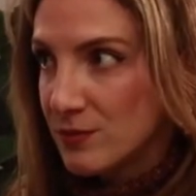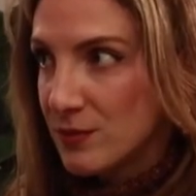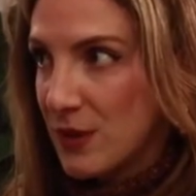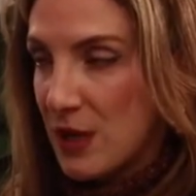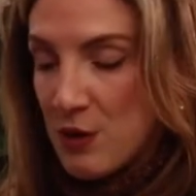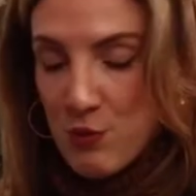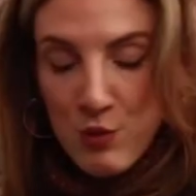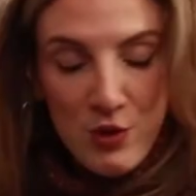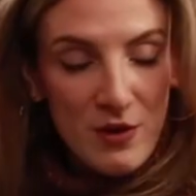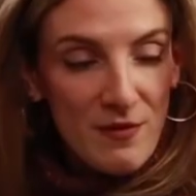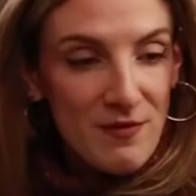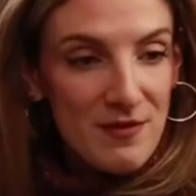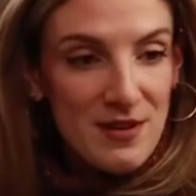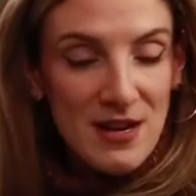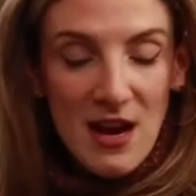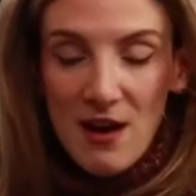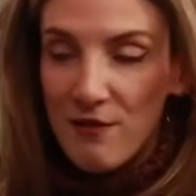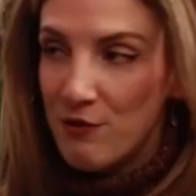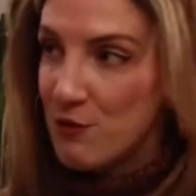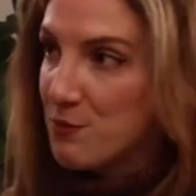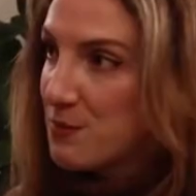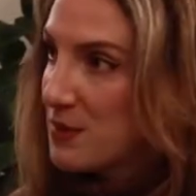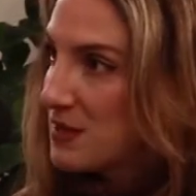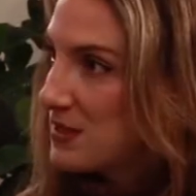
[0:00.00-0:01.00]
He would have
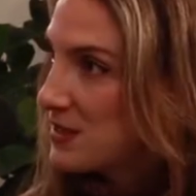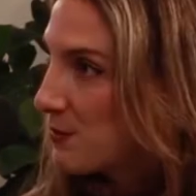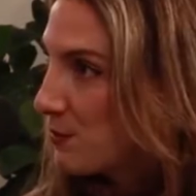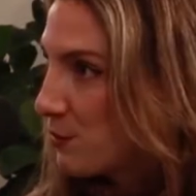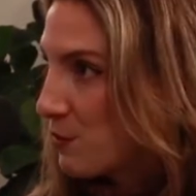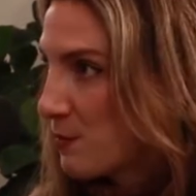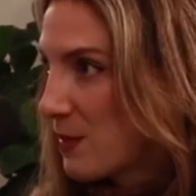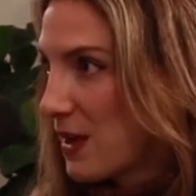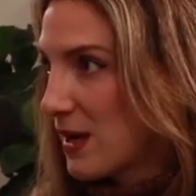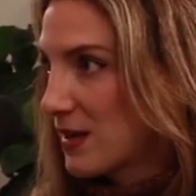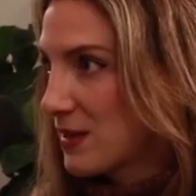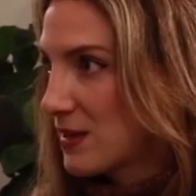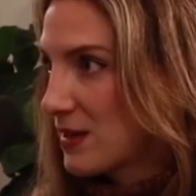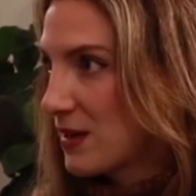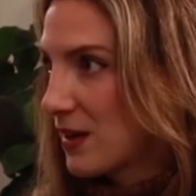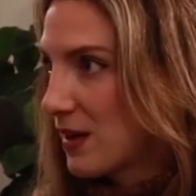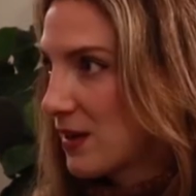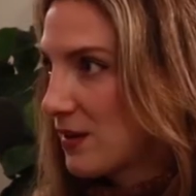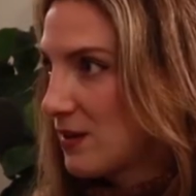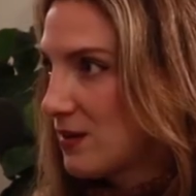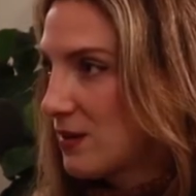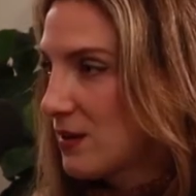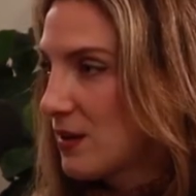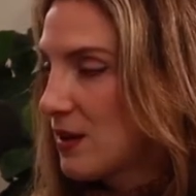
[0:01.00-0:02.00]
never been diplomat
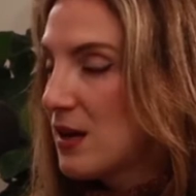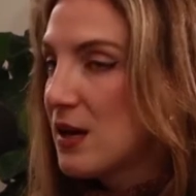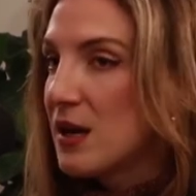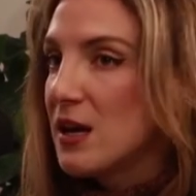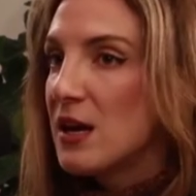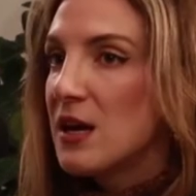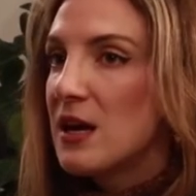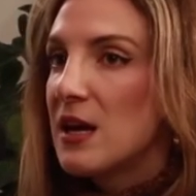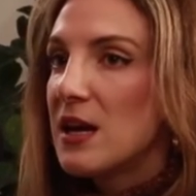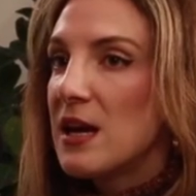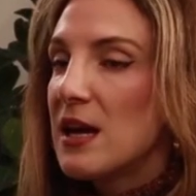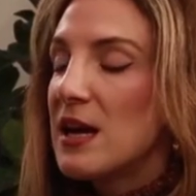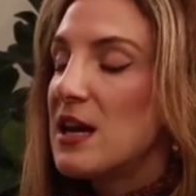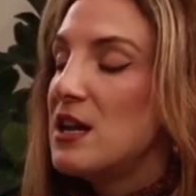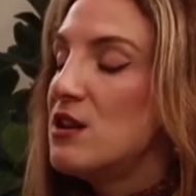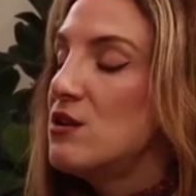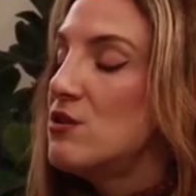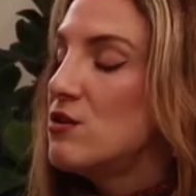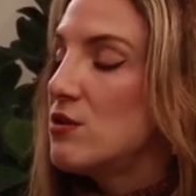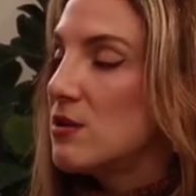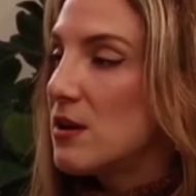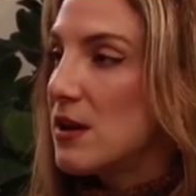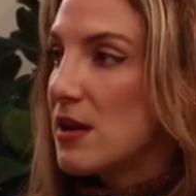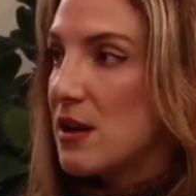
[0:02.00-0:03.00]
again.
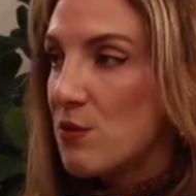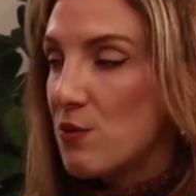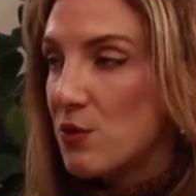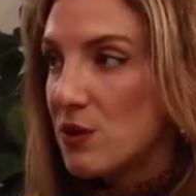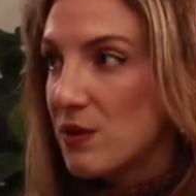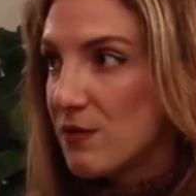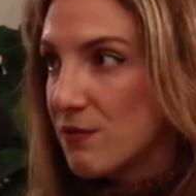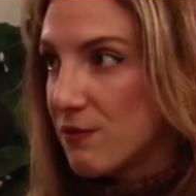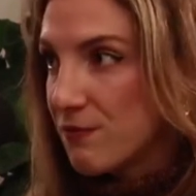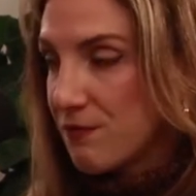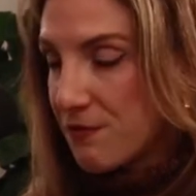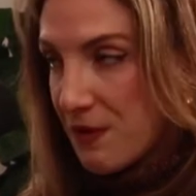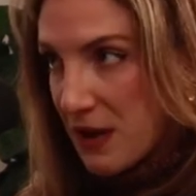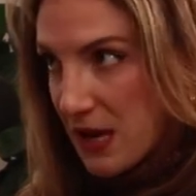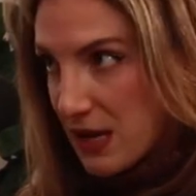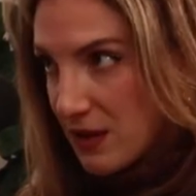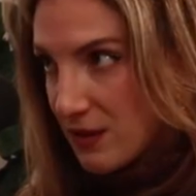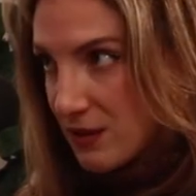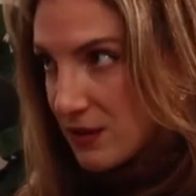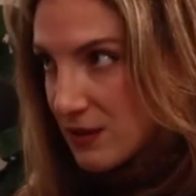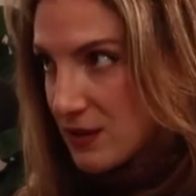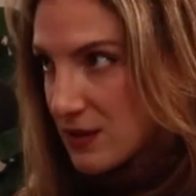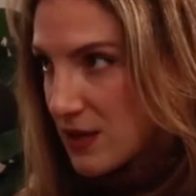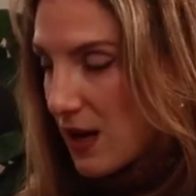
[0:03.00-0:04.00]
He would have
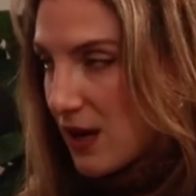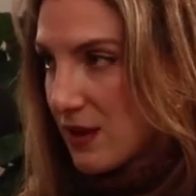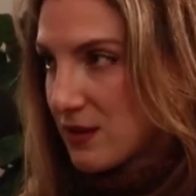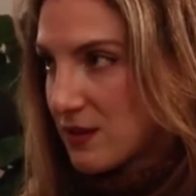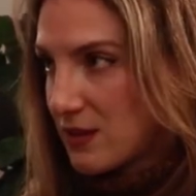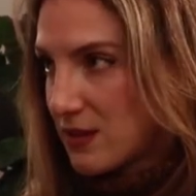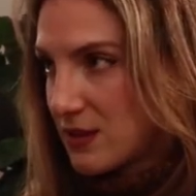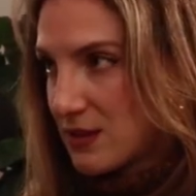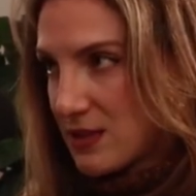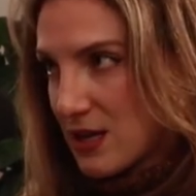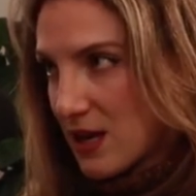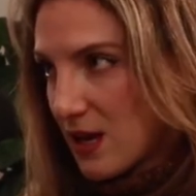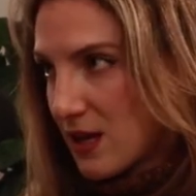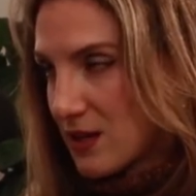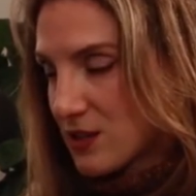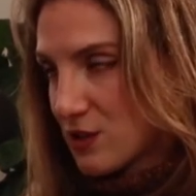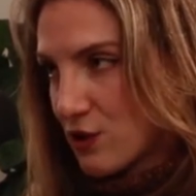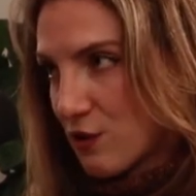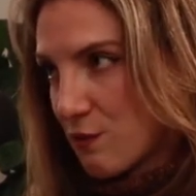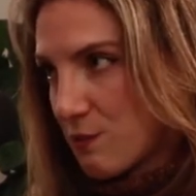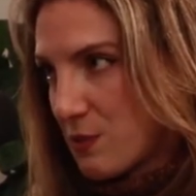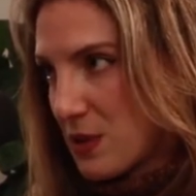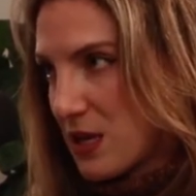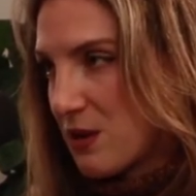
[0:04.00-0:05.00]
failed at the
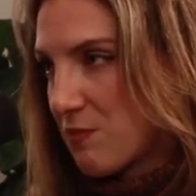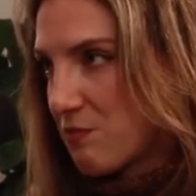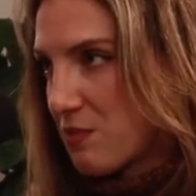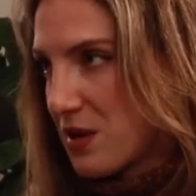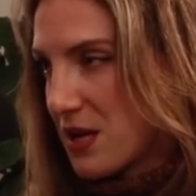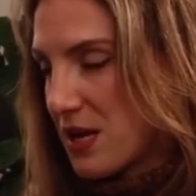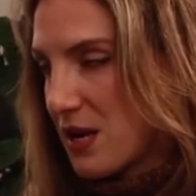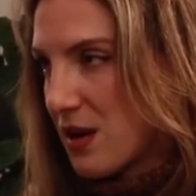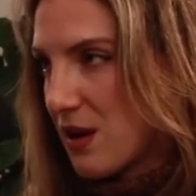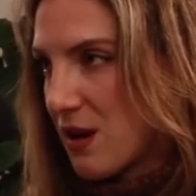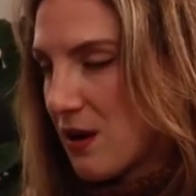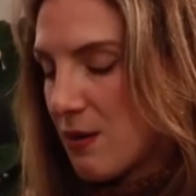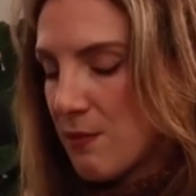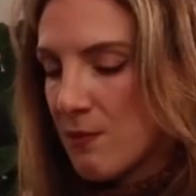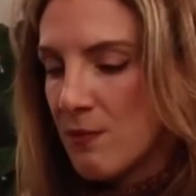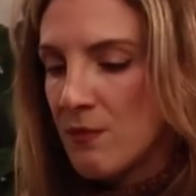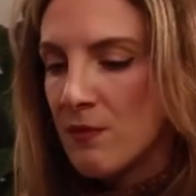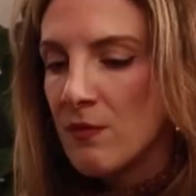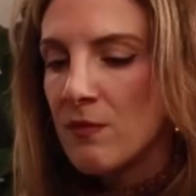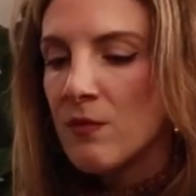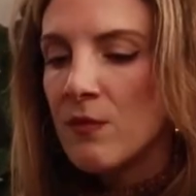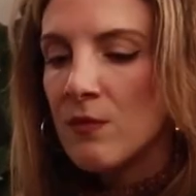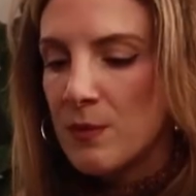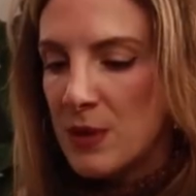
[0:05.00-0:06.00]
task of being
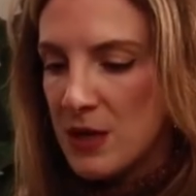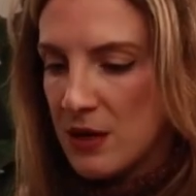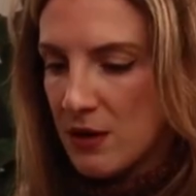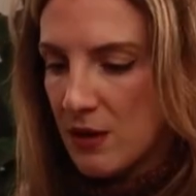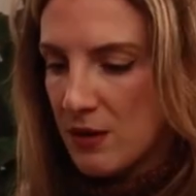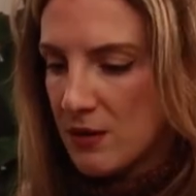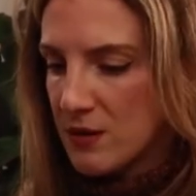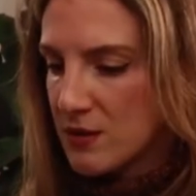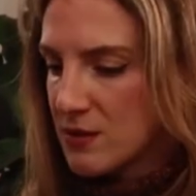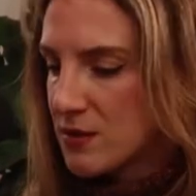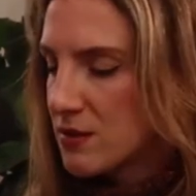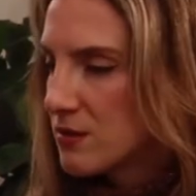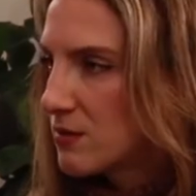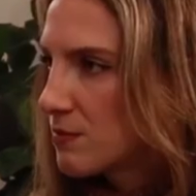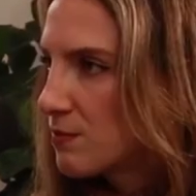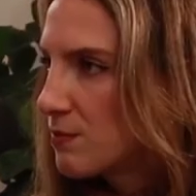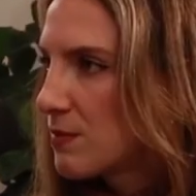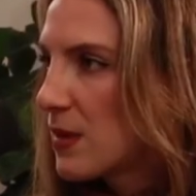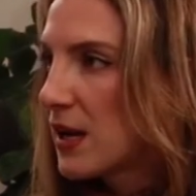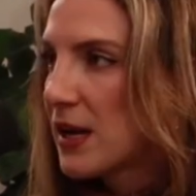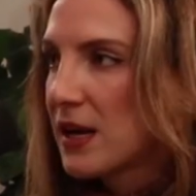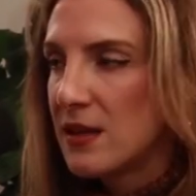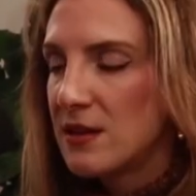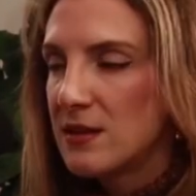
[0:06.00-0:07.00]
PM because
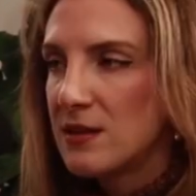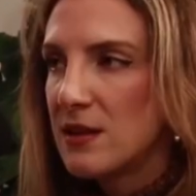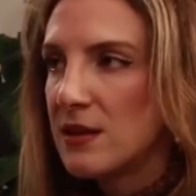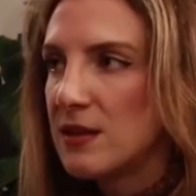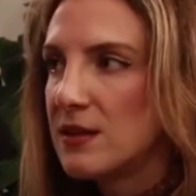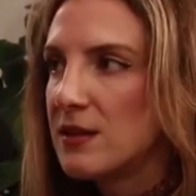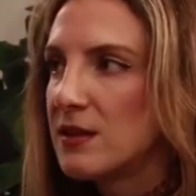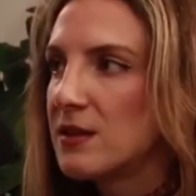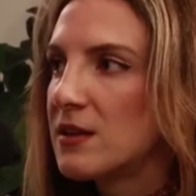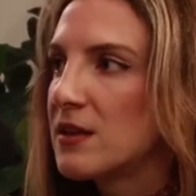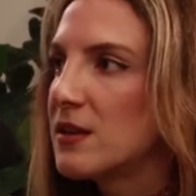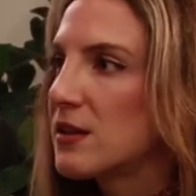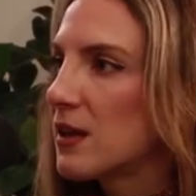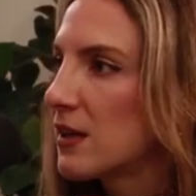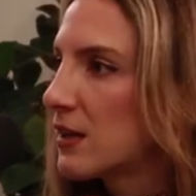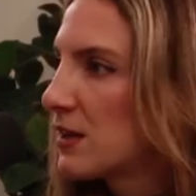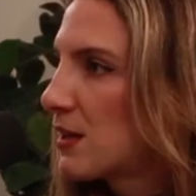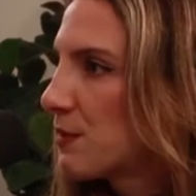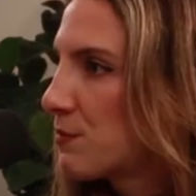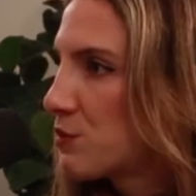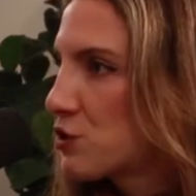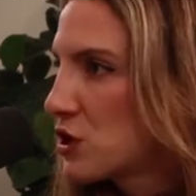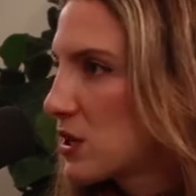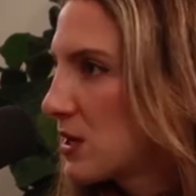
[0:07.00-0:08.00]
Makin Idri
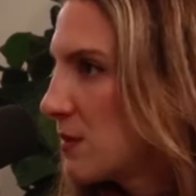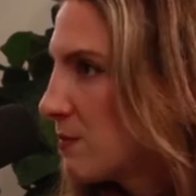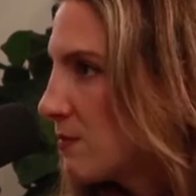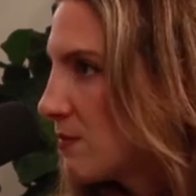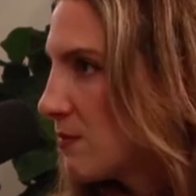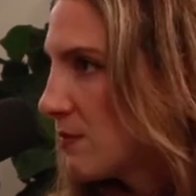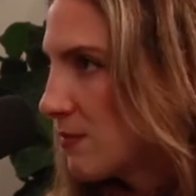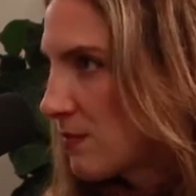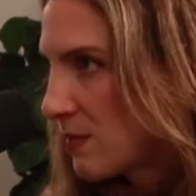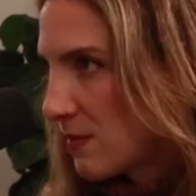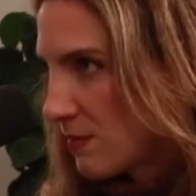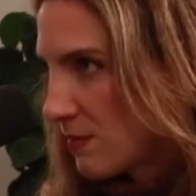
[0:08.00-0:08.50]
Rakibshi